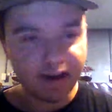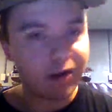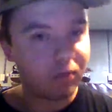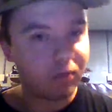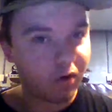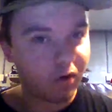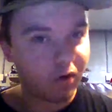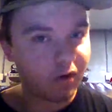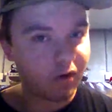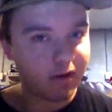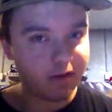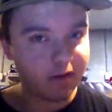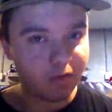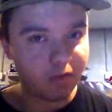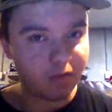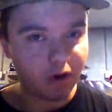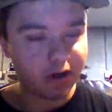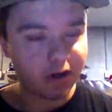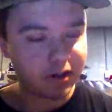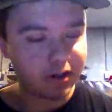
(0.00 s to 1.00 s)
worthy of
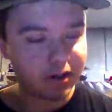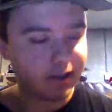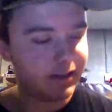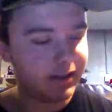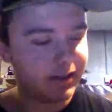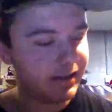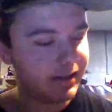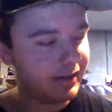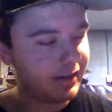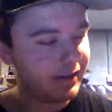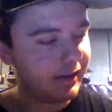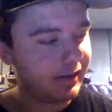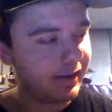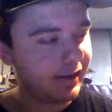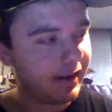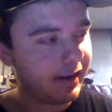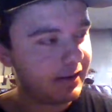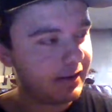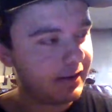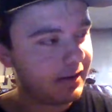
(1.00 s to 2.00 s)
watching.
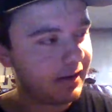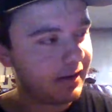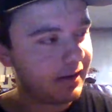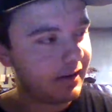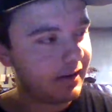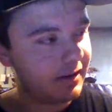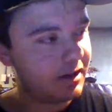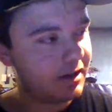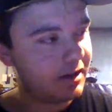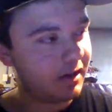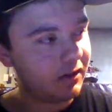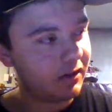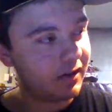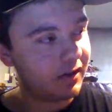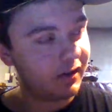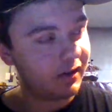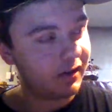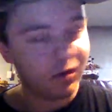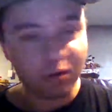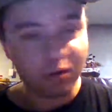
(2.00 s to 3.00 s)
She also
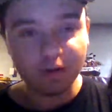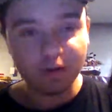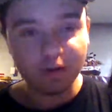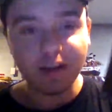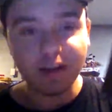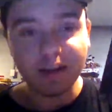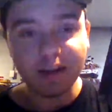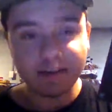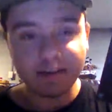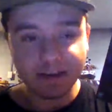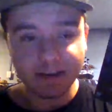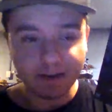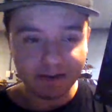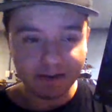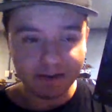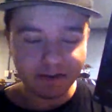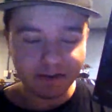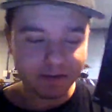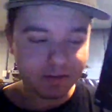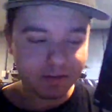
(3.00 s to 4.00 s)
has a cool death in here.
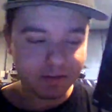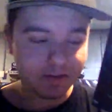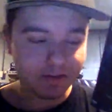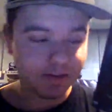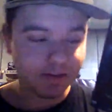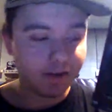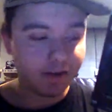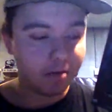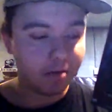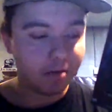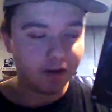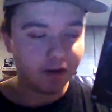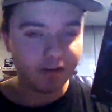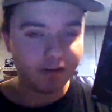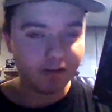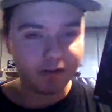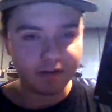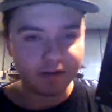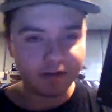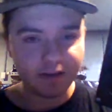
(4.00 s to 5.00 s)
So if you want to see Paris
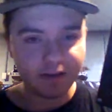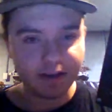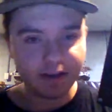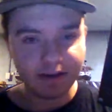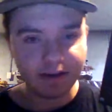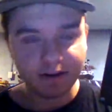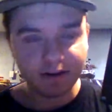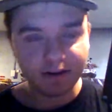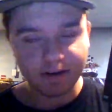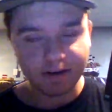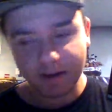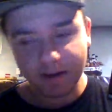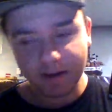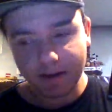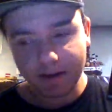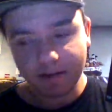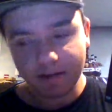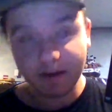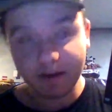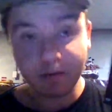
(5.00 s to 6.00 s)
Hilton
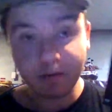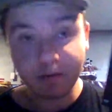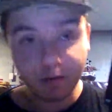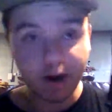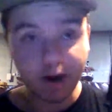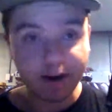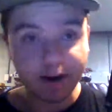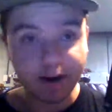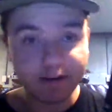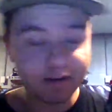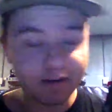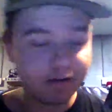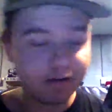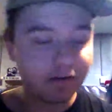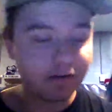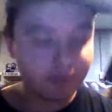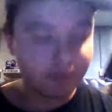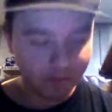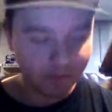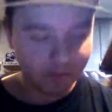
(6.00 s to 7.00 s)
get wrecked,
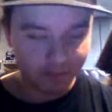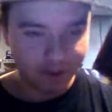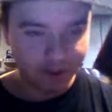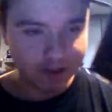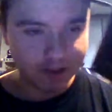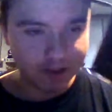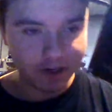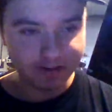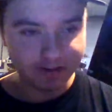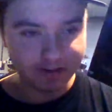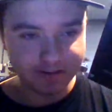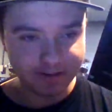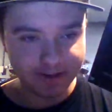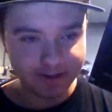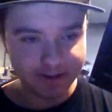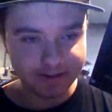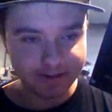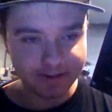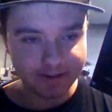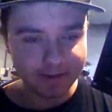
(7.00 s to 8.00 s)
watch House of
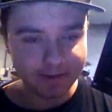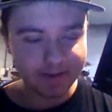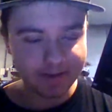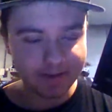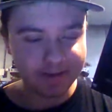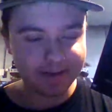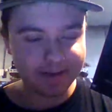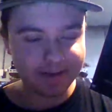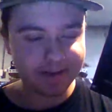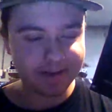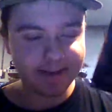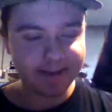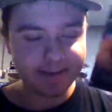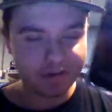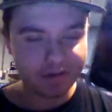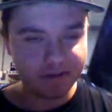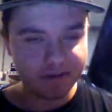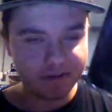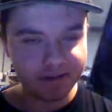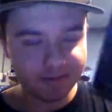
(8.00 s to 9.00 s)
Wax remake
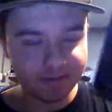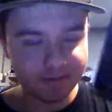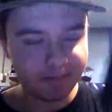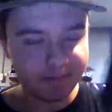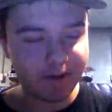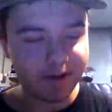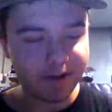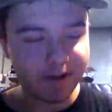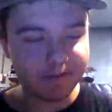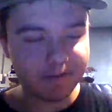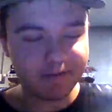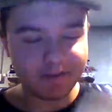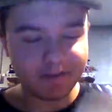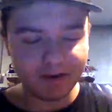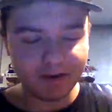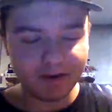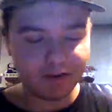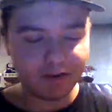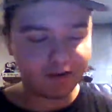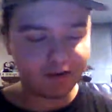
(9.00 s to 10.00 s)
2005. It's an
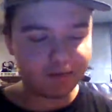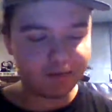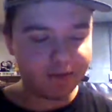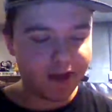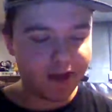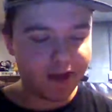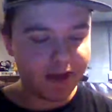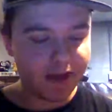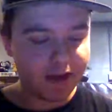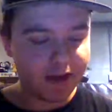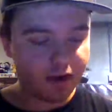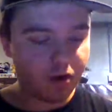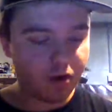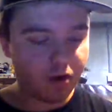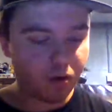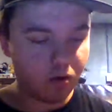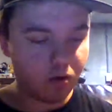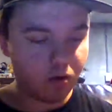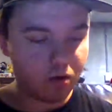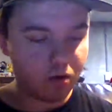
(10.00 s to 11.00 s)
awesome,
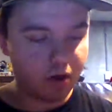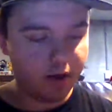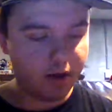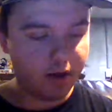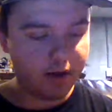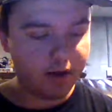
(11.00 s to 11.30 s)
cool,